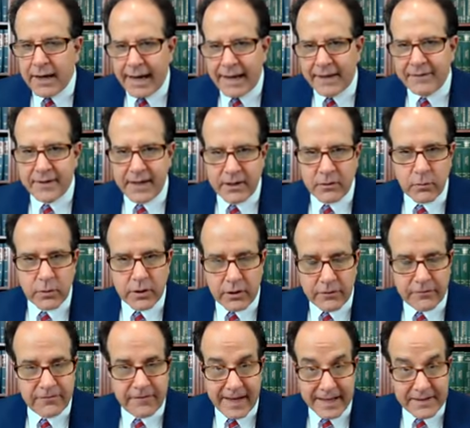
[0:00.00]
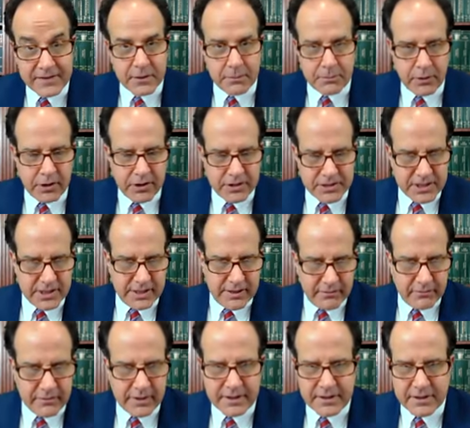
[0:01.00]
and they will vet the person,
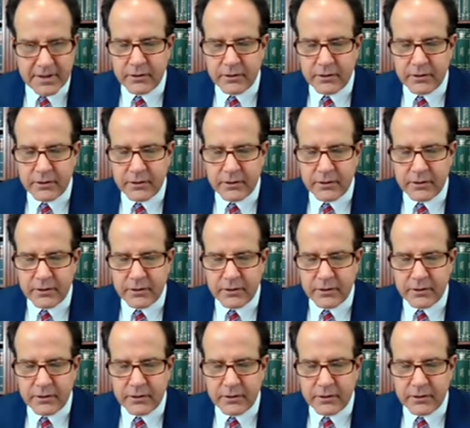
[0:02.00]
right?